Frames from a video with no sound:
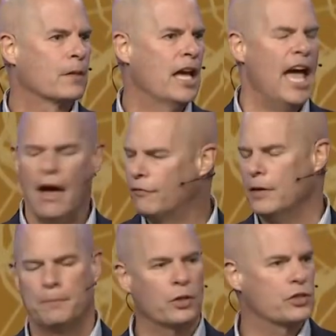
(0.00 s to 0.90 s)
Every
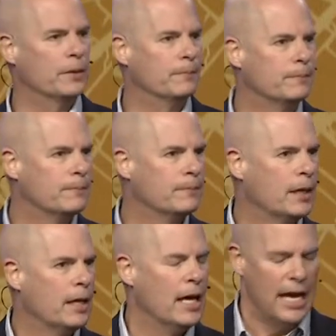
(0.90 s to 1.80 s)
person.
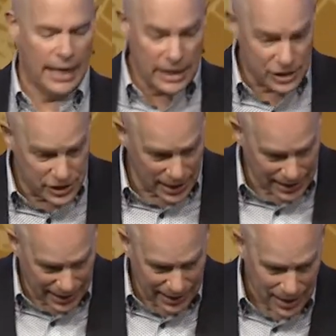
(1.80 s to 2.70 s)
And He's
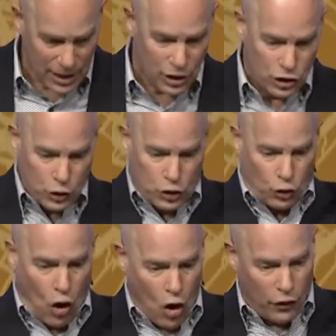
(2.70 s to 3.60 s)
seeking to
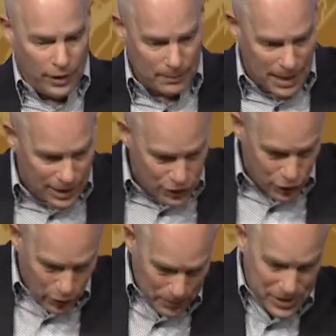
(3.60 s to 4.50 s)
draw them
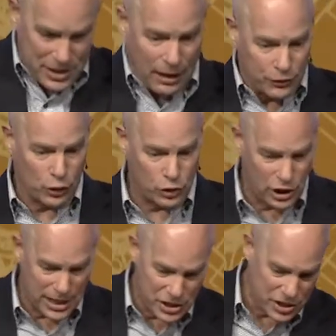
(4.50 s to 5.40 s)
to Himself. So,
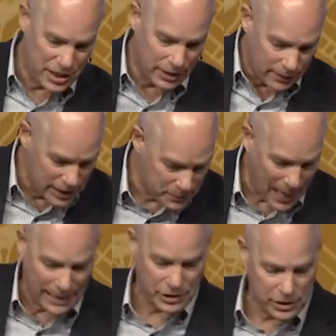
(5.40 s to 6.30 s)
Jesus here in this
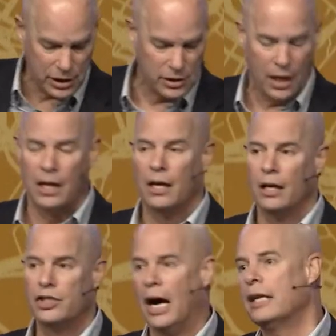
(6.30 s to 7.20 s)
passage, He's
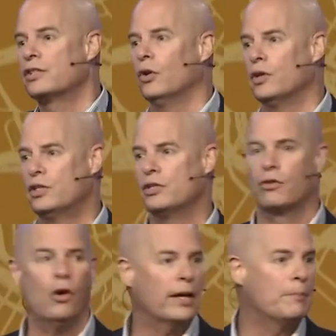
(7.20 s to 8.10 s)
John has told us he's
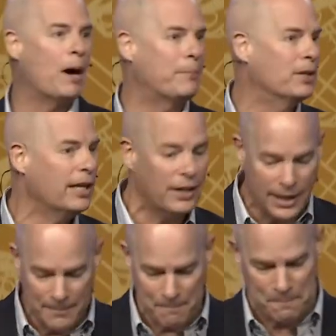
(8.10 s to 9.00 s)
growing in
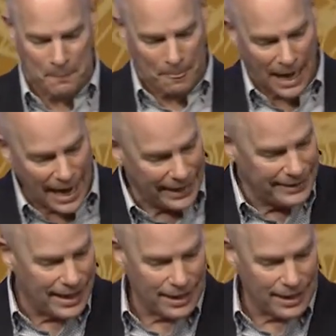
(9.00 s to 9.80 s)
popularity and uh,